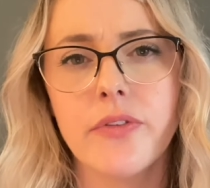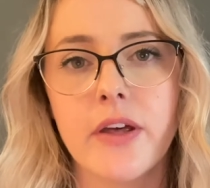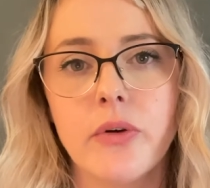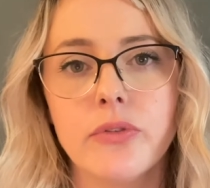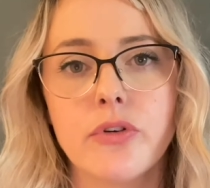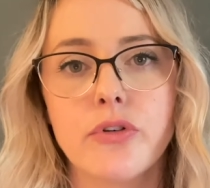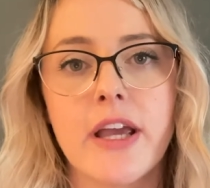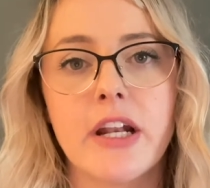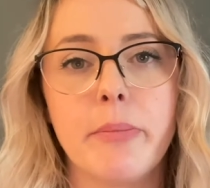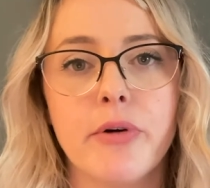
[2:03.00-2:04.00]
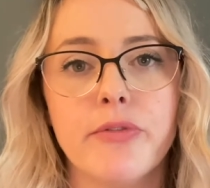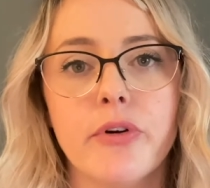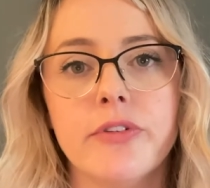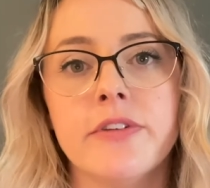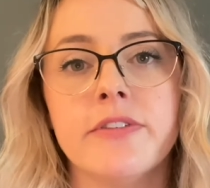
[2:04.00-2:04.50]
they also create a
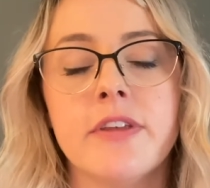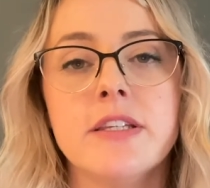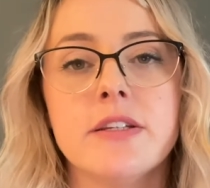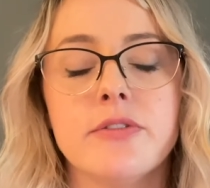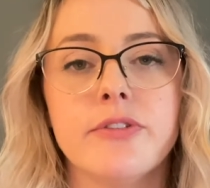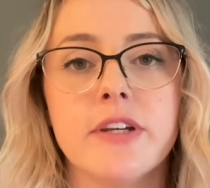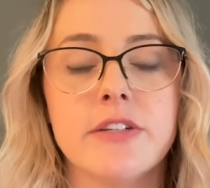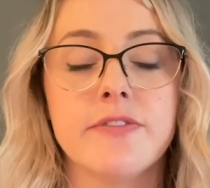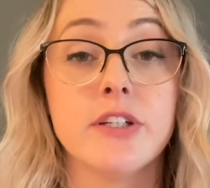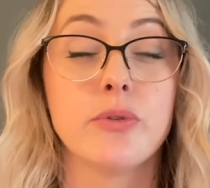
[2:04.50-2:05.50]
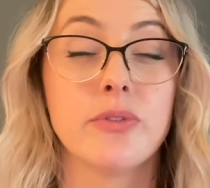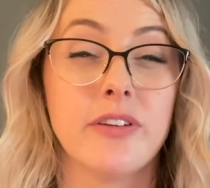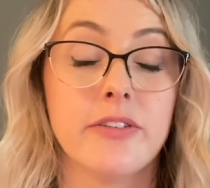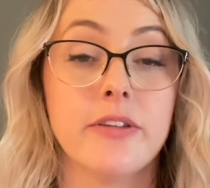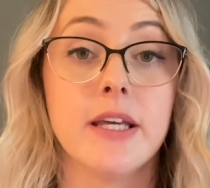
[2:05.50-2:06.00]
perverse incentive for individuals to
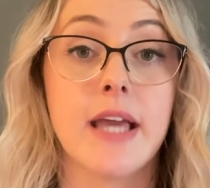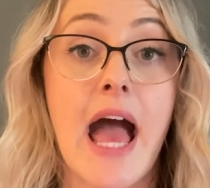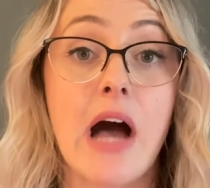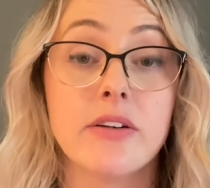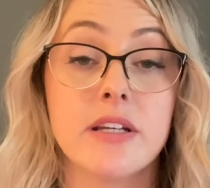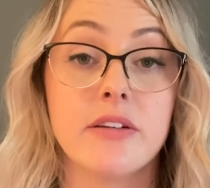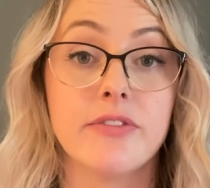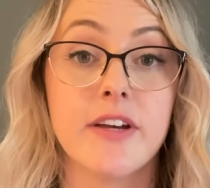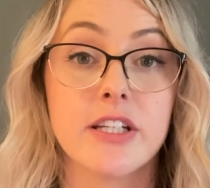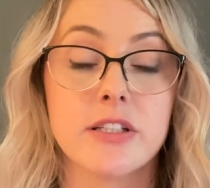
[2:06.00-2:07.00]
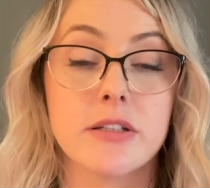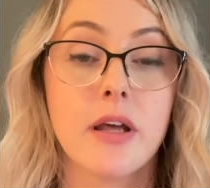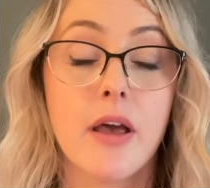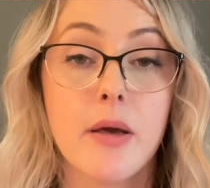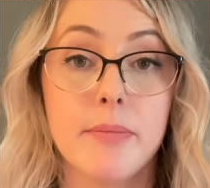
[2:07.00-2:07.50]
seek out infection,
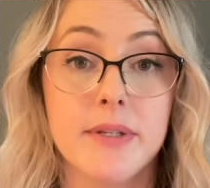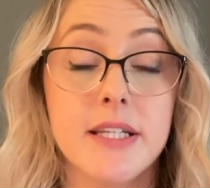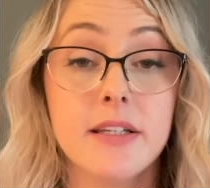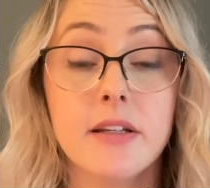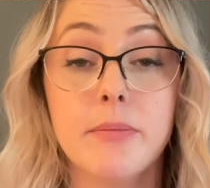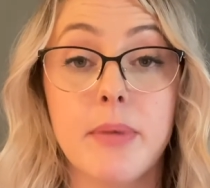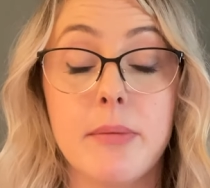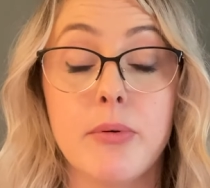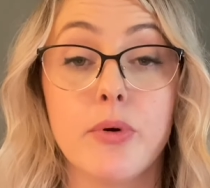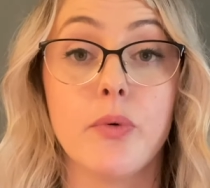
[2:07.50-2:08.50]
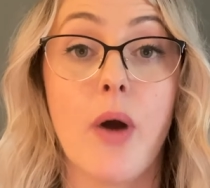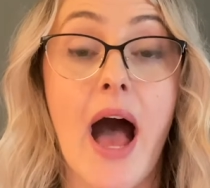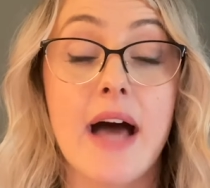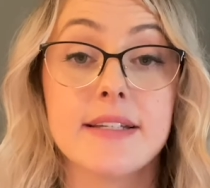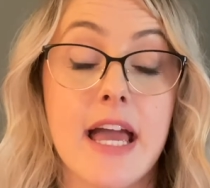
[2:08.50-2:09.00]
particularly people who
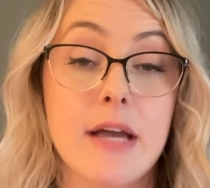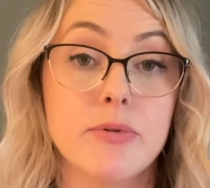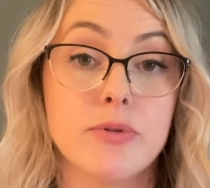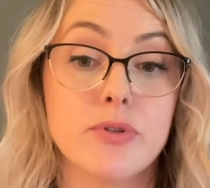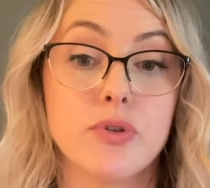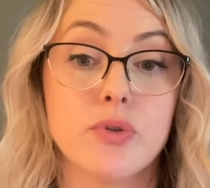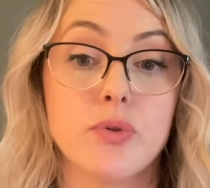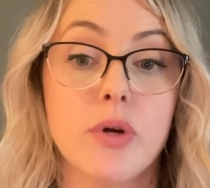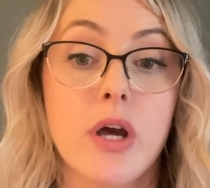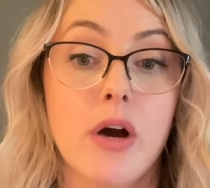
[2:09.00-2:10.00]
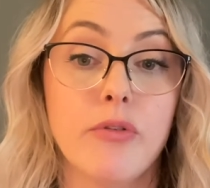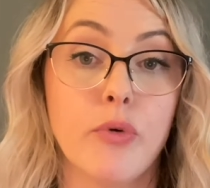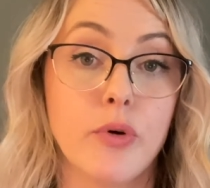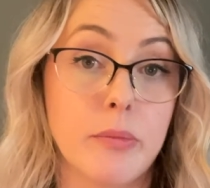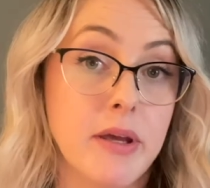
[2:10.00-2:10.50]
aren't able to
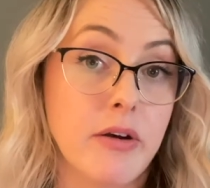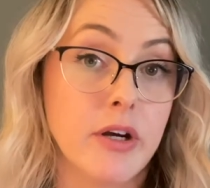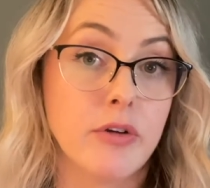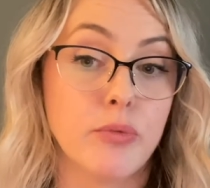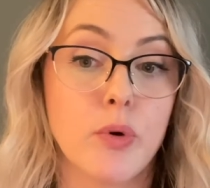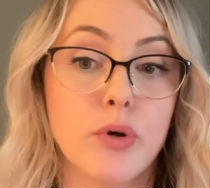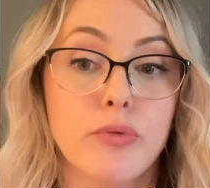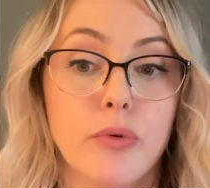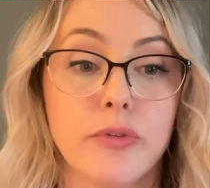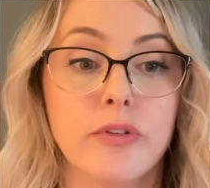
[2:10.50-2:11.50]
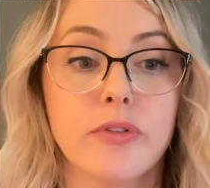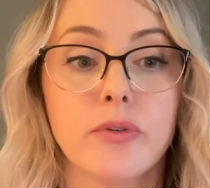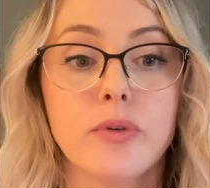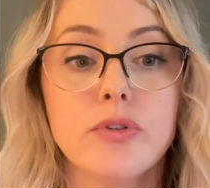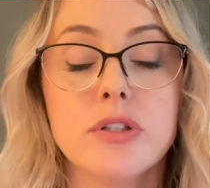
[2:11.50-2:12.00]
afford a period of workforce
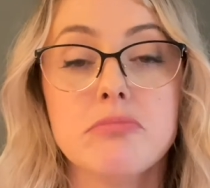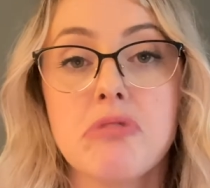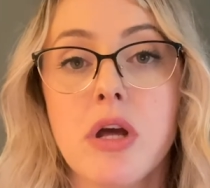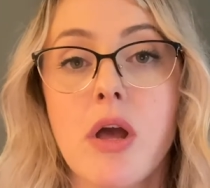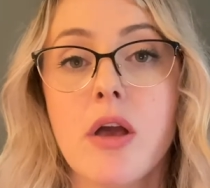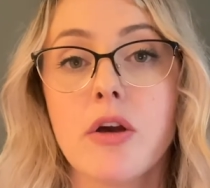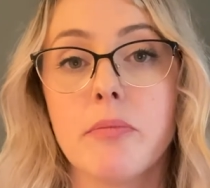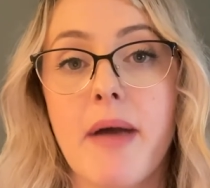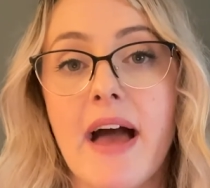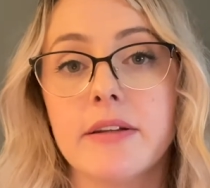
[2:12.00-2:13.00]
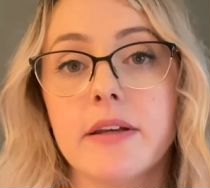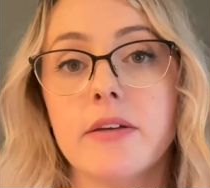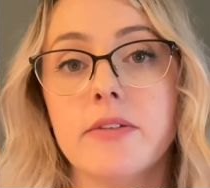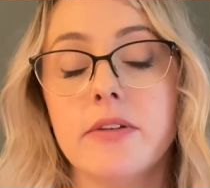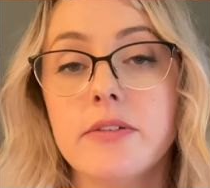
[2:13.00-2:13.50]
exclusion, compounding
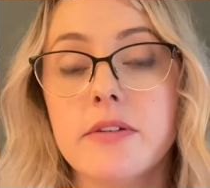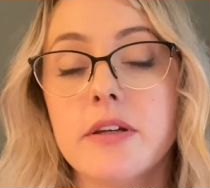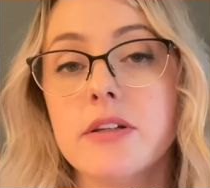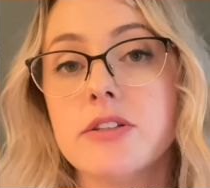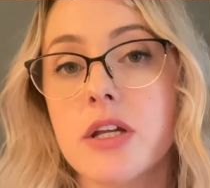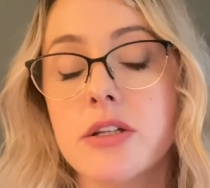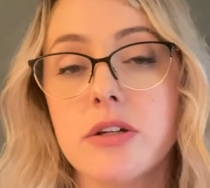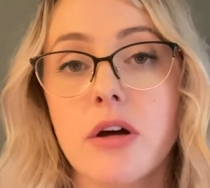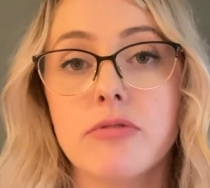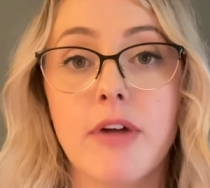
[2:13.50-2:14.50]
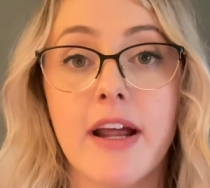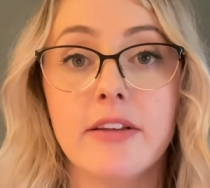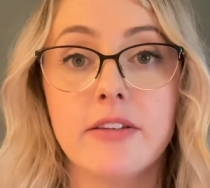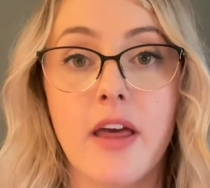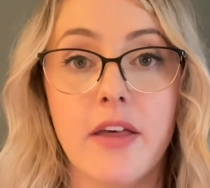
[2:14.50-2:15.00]
existing gender,
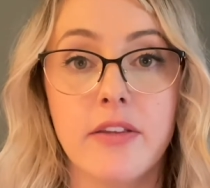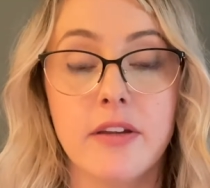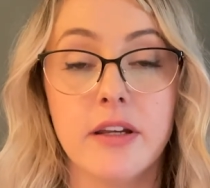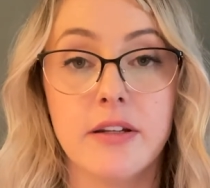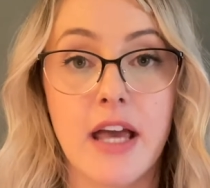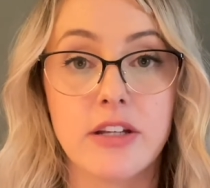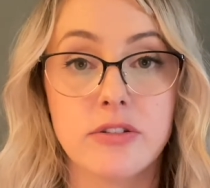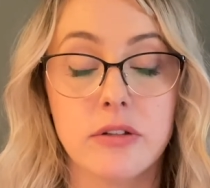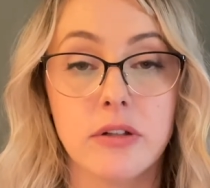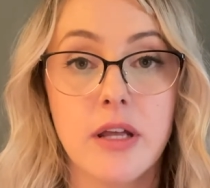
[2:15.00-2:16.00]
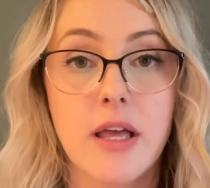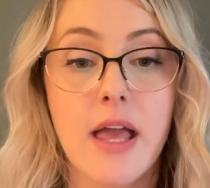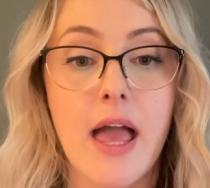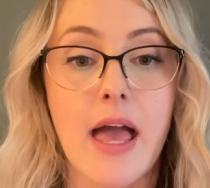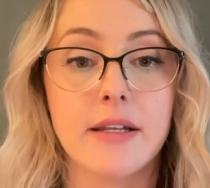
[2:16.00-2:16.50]
race, ethnic, national,
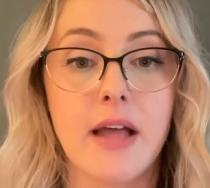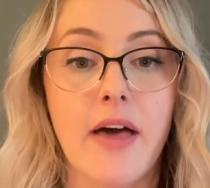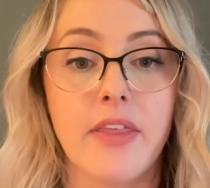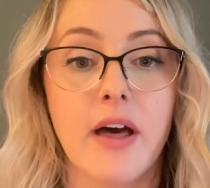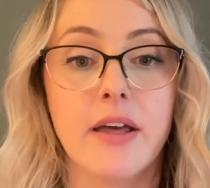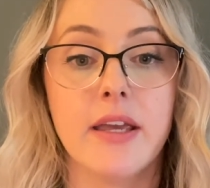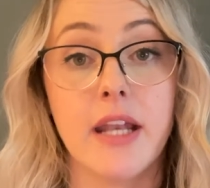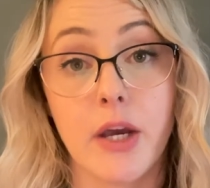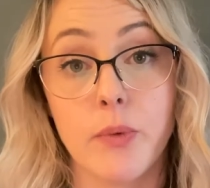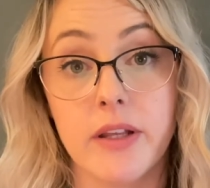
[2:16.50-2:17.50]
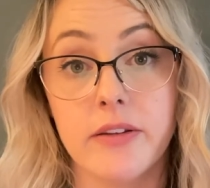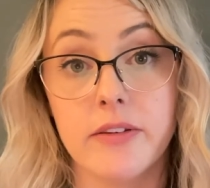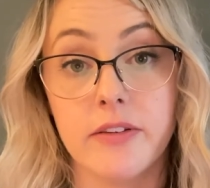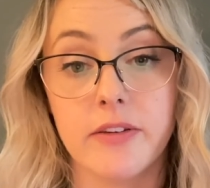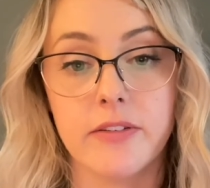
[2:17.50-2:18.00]
and other inequities in
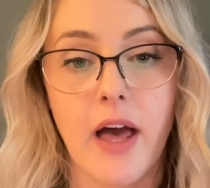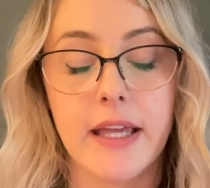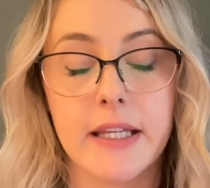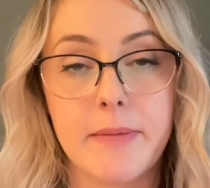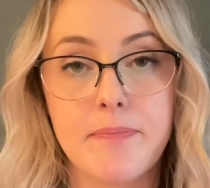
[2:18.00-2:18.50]
society.